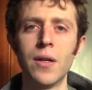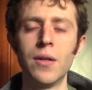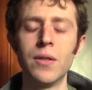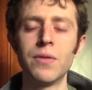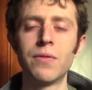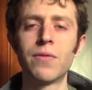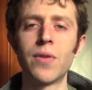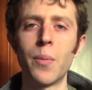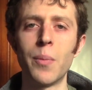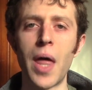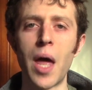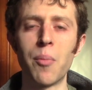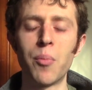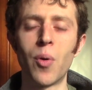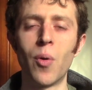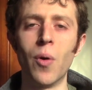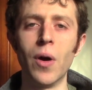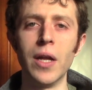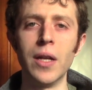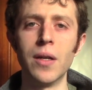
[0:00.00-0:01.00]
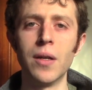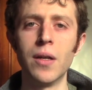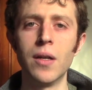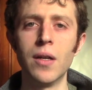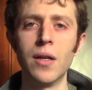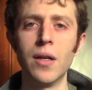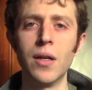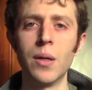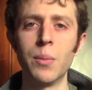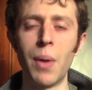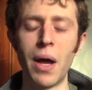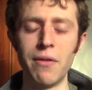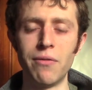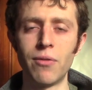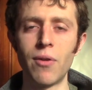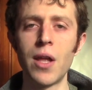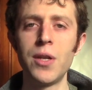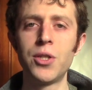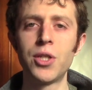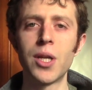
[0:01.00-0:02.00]
From that point, my
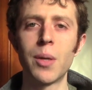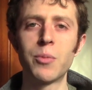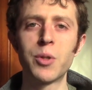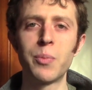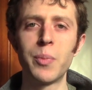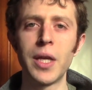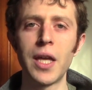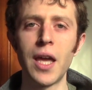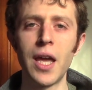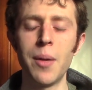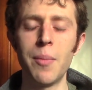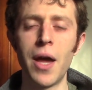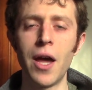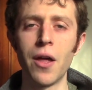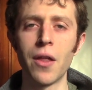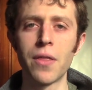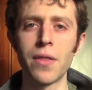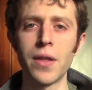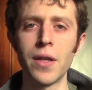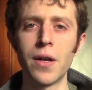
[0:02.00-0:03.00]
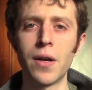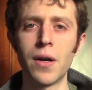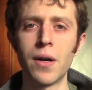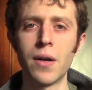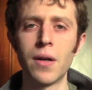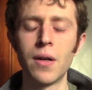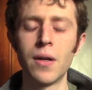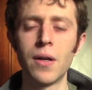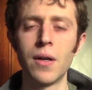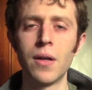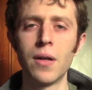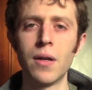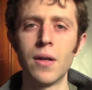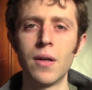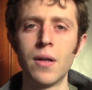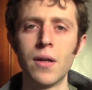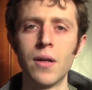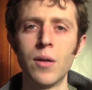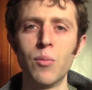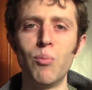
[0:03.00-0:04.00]
friendships became healthier,
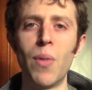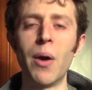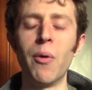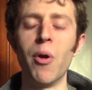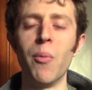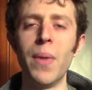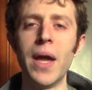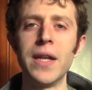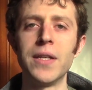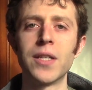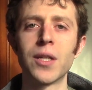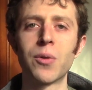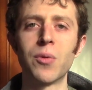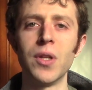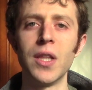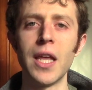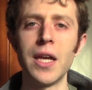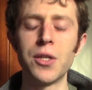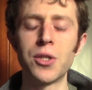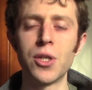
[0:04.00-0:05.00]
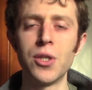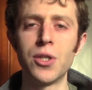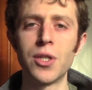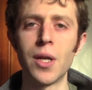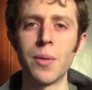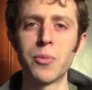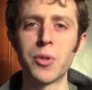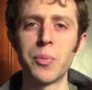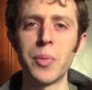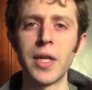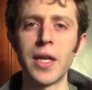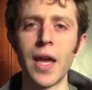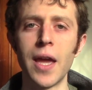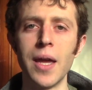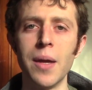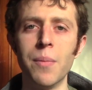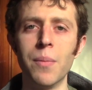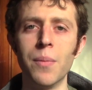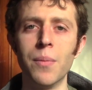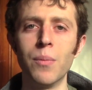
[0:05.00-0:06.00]
my romantic relationships
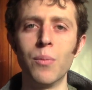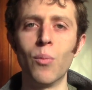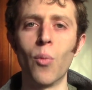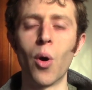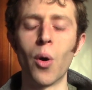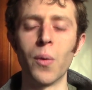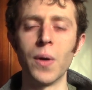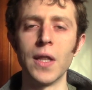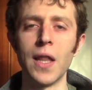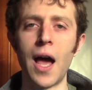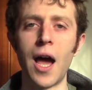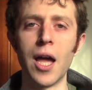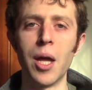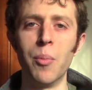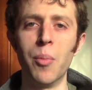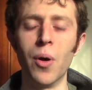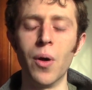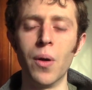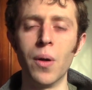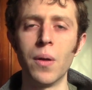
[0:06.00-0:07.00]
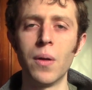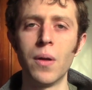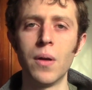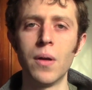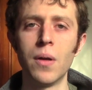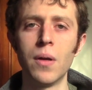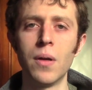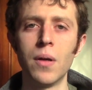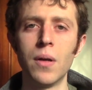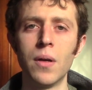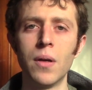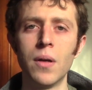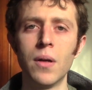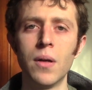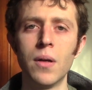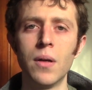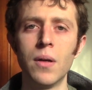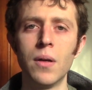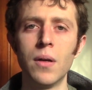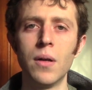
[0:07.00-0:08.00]
became more reliable.
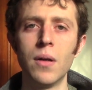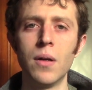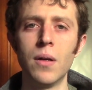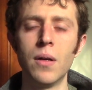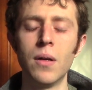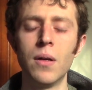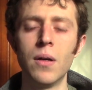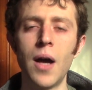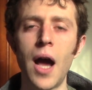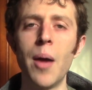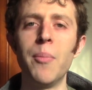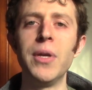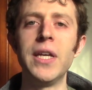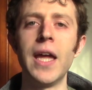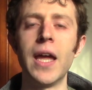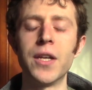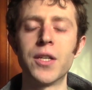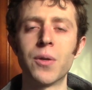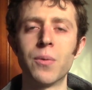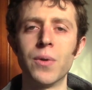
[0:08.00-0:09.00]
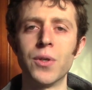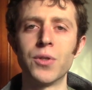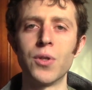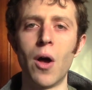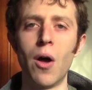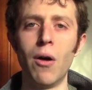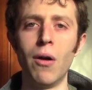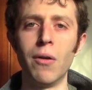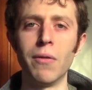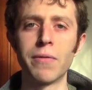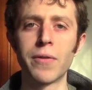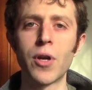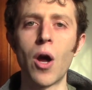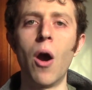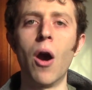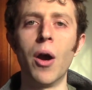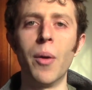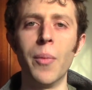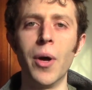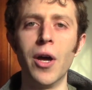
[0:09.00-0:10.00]
I began to resolve
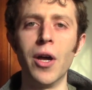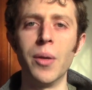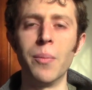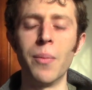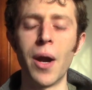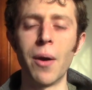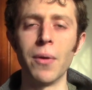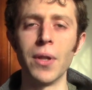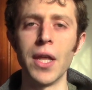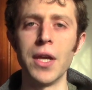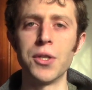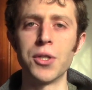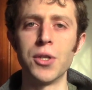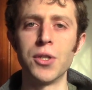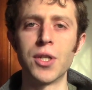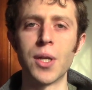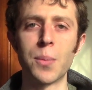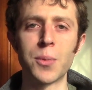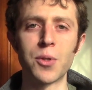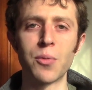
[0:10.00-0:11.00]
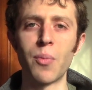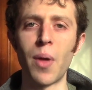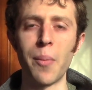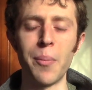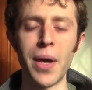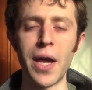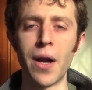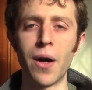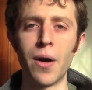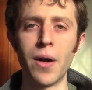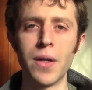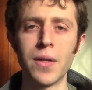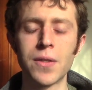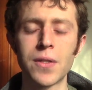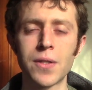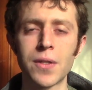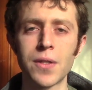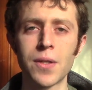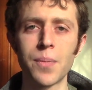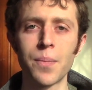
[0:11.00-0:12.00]
karma in my relationships with my
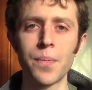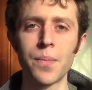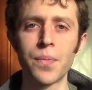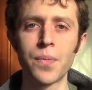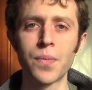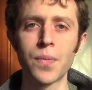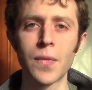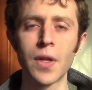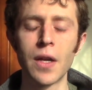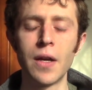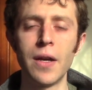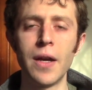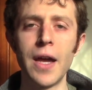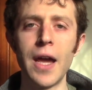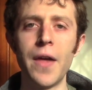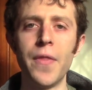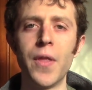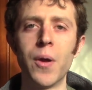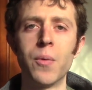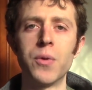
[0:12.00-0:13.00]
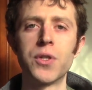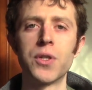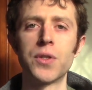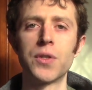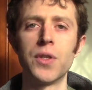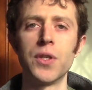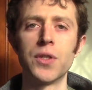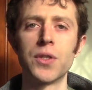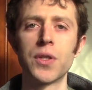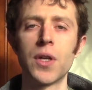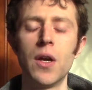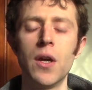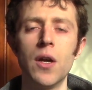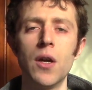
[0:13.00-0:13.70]
parents, and there was just this